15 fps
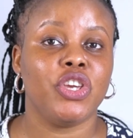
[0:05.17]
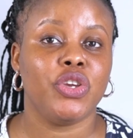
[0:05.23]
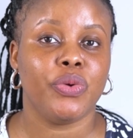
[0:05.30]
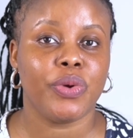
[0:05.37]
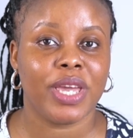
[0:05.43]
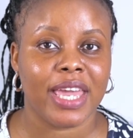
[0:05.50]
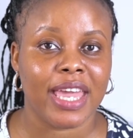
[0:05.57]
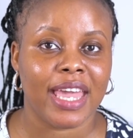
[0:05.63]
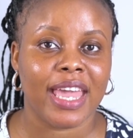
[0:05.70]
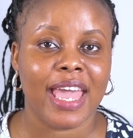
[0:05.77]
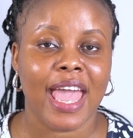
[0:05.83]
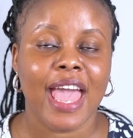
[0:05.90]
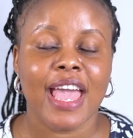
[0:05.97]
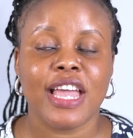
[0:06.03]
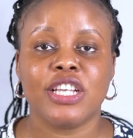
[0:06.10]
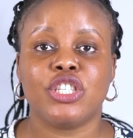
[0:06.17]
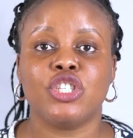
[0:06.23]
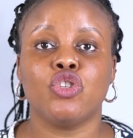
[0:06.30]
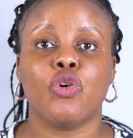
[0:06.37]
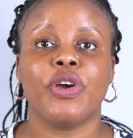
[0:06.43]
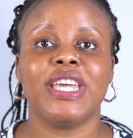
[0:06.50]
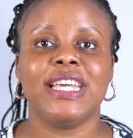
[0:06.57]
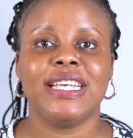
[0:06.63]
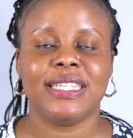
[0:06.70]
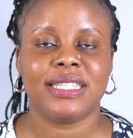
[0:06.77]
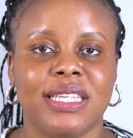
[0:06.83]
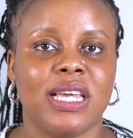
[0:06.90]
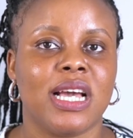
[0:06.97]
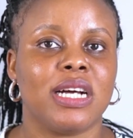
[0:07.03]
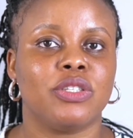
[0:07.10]
the UK, it's not
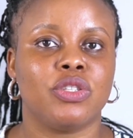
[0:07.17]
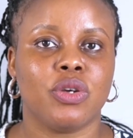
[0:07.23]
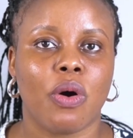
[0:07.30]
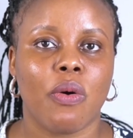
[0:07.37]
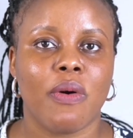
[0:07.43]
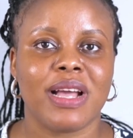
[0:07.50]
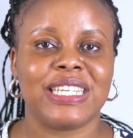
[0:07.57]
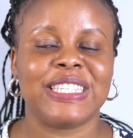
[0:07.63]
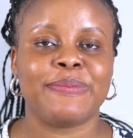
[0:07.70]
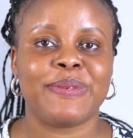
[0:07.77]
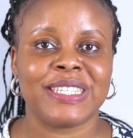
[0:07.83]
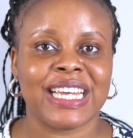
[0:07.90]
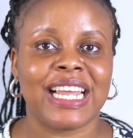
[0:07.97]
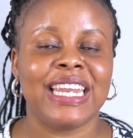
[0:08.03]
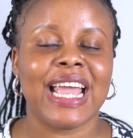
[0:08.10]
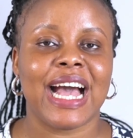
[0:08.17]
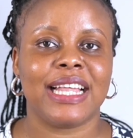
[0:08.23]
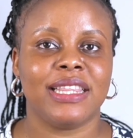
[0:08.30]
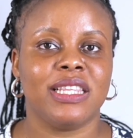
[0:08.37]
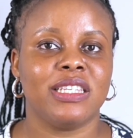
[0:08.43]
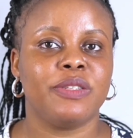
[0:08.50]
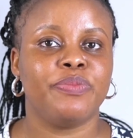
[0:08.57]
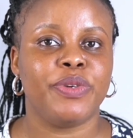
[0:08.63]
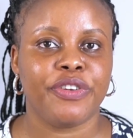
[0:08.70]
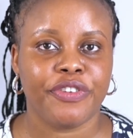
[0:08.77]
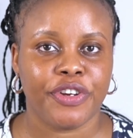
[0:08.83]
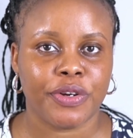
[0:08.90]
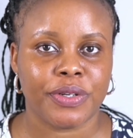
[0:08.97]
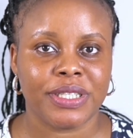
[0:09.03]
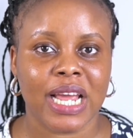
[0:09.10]
easy at all, especially at this
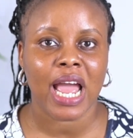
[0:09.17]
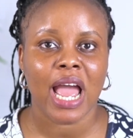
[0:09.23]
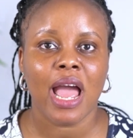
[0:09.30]
period,